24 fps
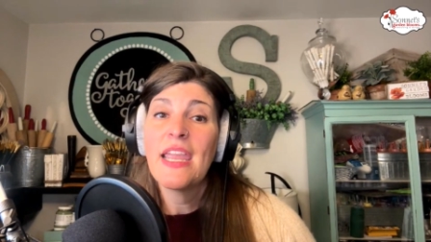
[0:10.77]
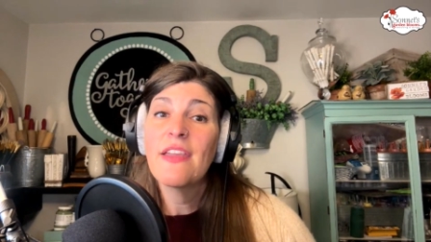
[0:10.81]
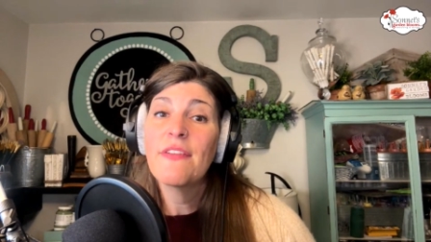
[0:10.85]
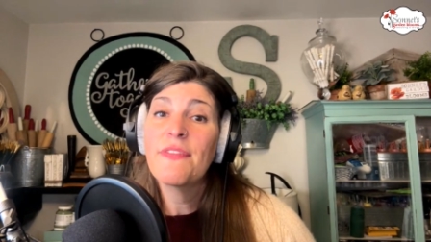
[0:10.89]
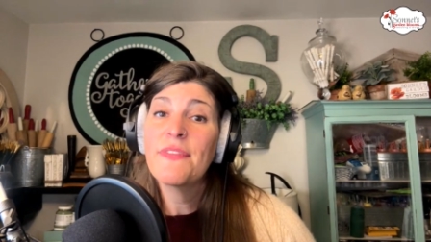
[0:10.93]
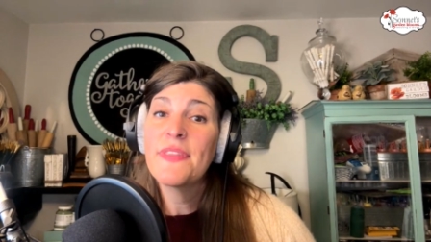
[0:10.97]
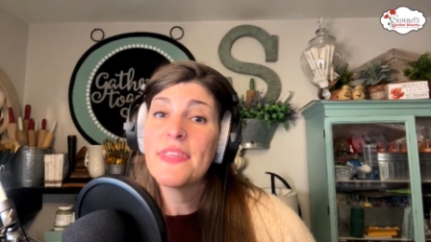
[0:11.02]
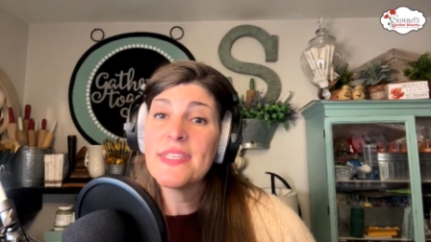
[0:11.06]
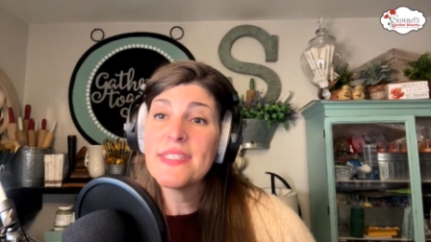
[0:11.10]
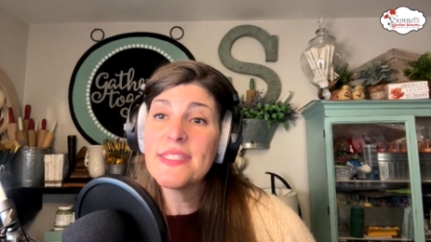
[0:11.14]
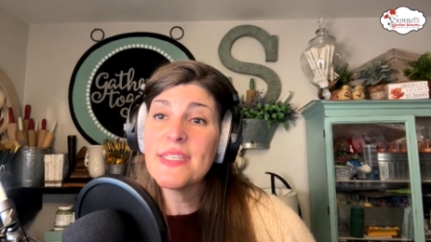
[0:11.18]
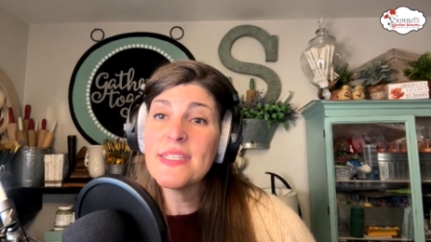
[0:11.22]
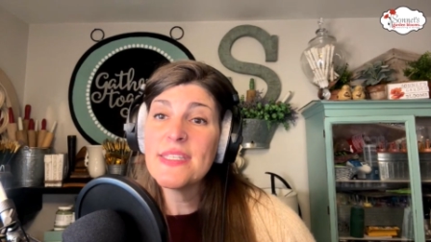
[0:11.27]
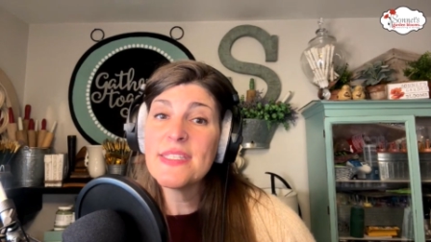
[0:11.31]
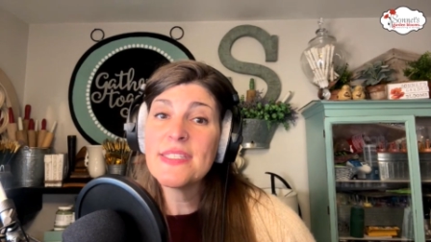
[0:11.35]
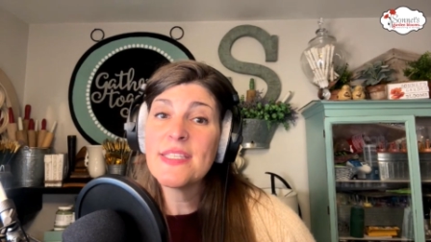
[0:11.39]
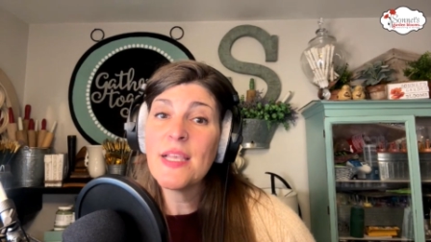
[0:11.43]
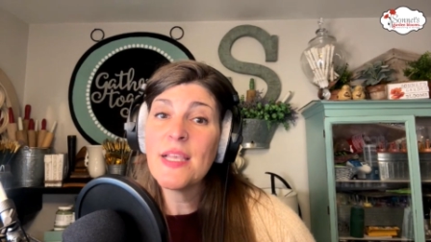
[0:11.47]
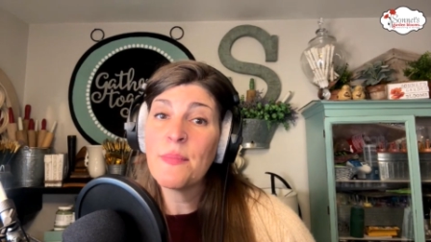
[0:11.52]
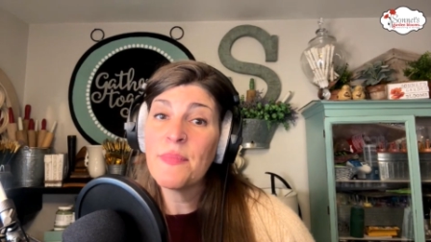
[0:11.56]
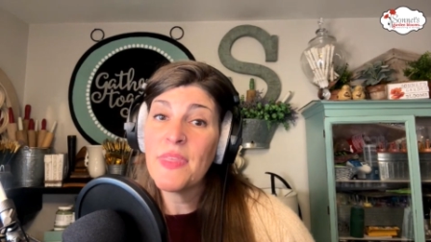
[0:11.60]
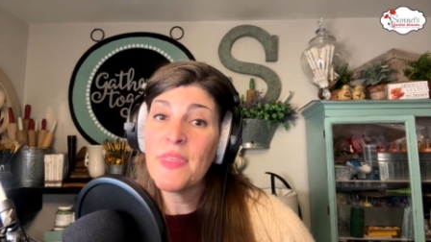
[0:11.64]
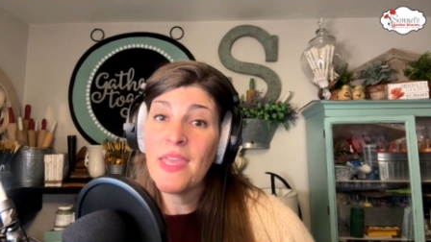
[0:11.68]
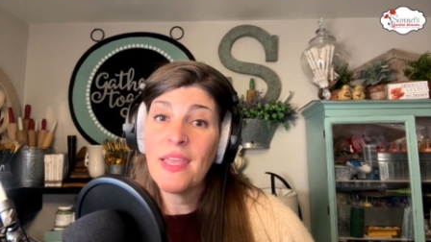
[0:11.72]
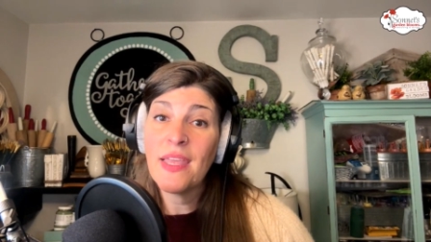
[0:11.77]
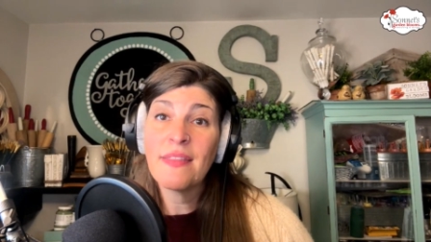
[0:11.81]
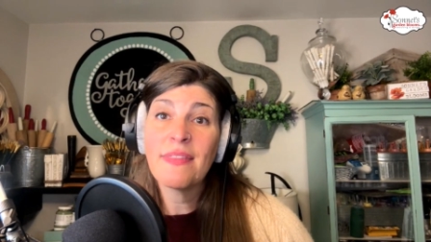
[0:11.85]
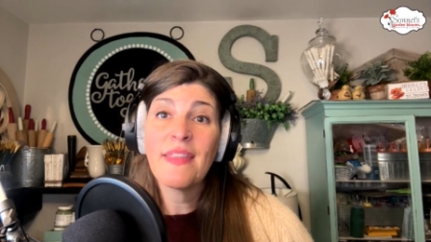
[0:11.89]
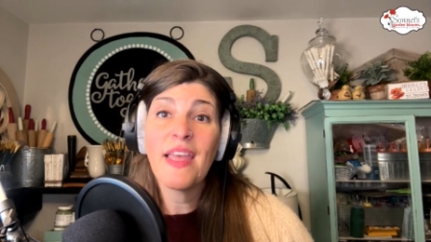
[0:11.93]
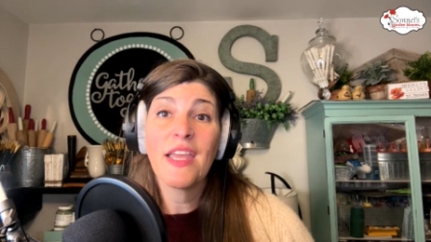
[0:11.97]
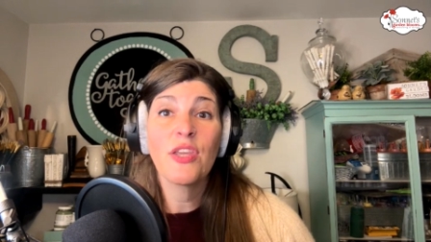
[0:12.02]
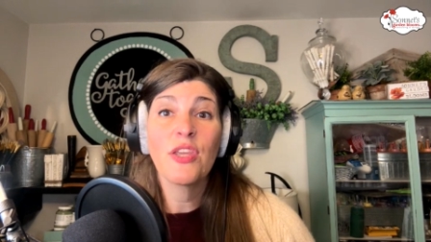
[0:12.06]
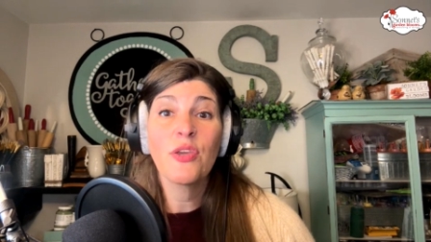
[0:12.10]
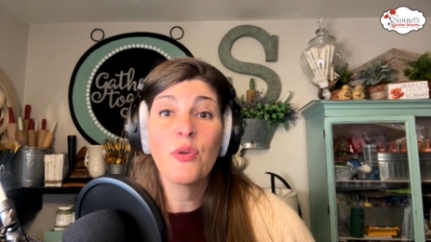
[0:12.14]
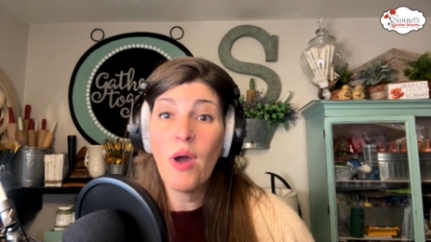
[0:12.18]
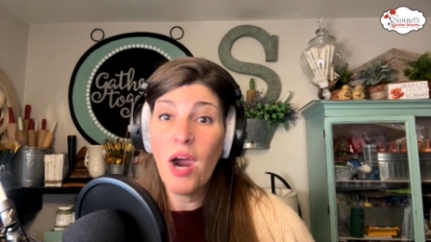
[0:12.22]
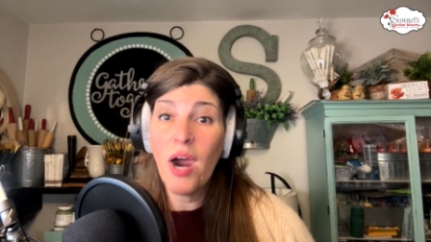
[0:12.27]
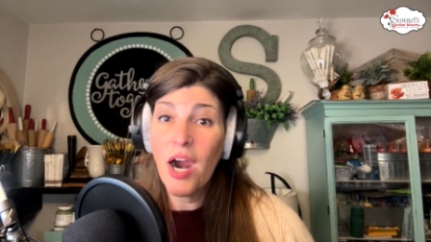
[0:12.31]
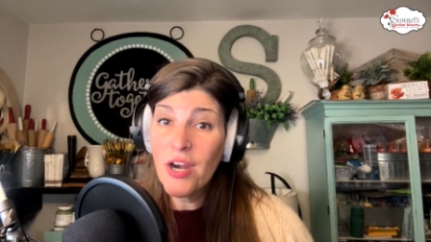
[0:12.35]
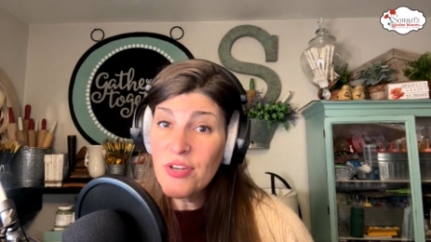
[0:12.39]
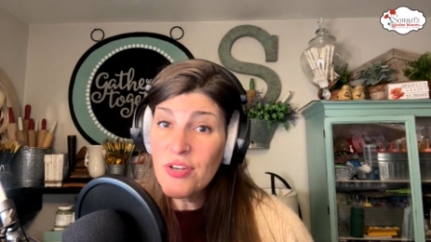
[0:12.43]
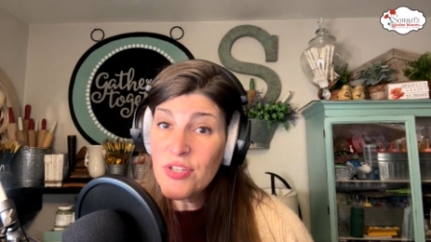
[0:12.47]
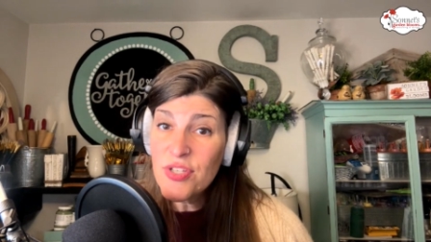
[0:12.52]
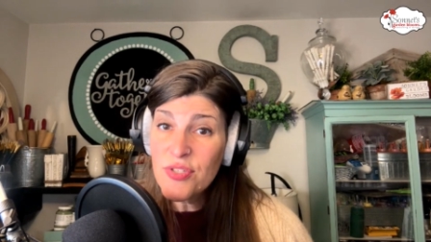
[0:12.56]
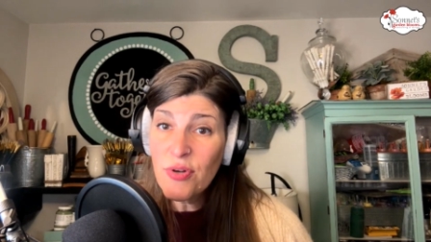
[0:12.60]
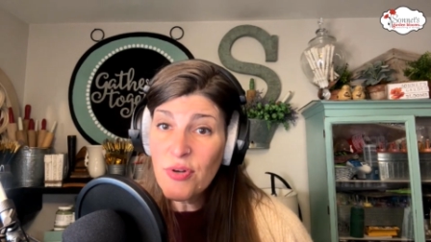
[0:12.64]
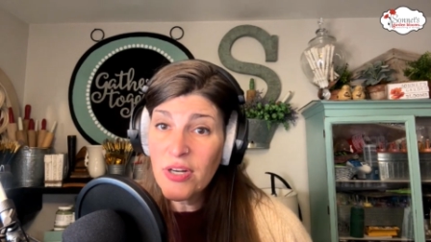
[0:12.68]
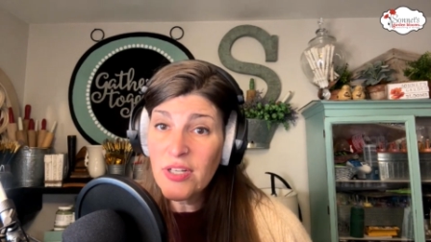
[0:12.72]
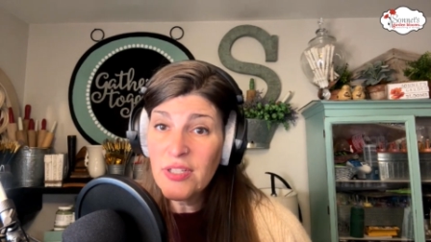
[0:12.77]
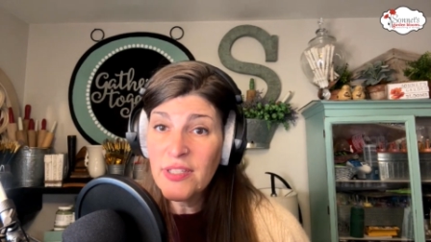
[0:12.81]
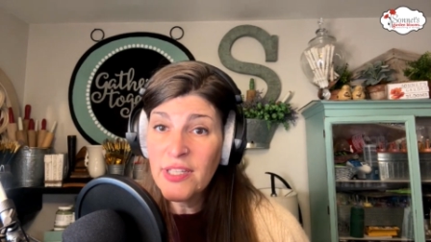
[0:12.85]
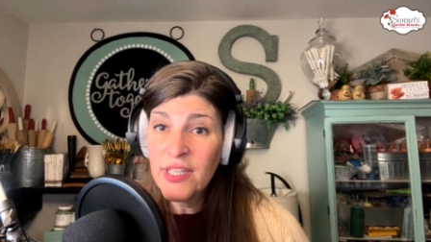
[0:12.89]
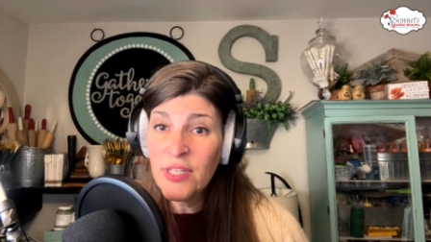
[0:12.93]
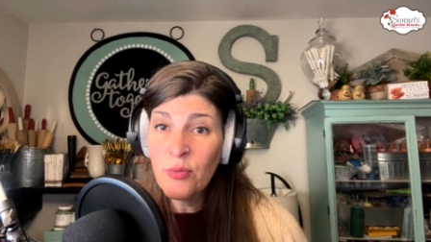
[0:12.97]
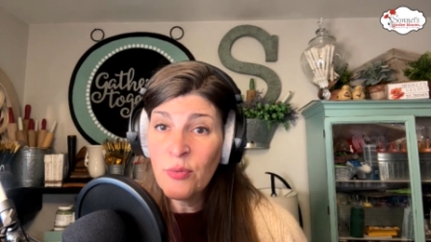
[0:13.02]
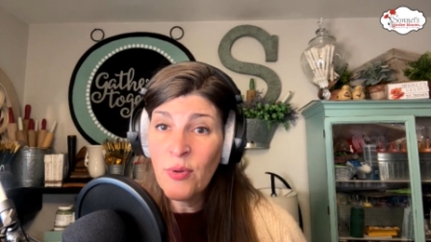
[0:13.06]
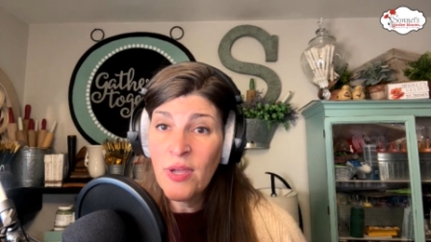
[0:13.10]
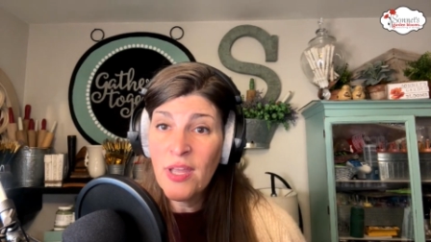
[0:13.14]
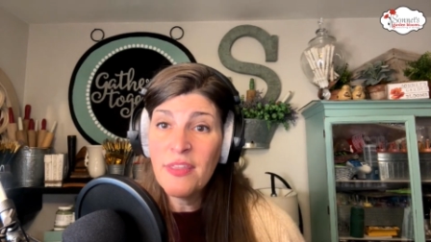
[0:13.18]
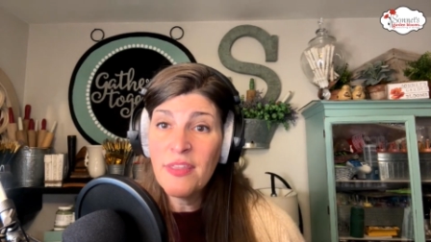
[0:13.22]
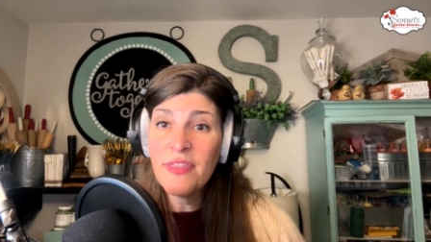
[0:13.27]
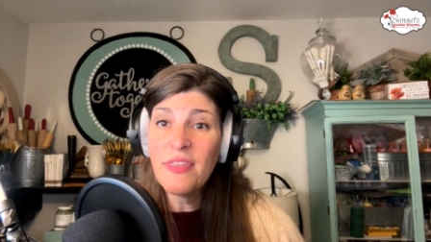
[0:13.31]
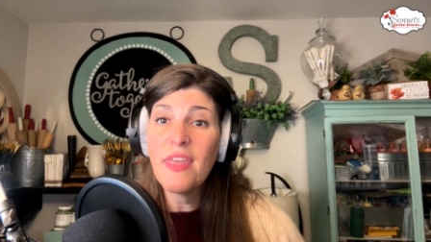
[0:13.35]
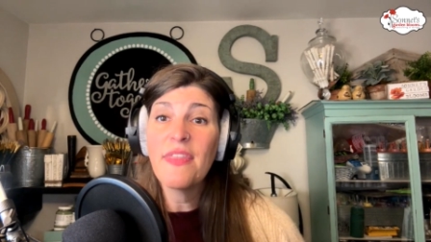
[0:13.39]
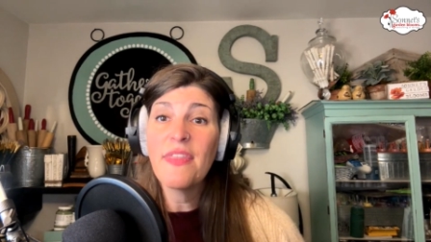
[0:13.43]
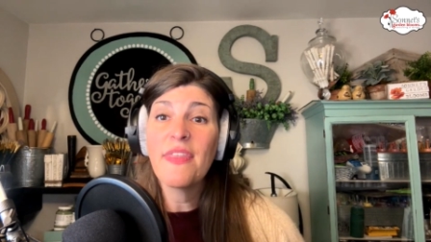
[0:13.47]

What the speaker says: If this is something that you are struggling with,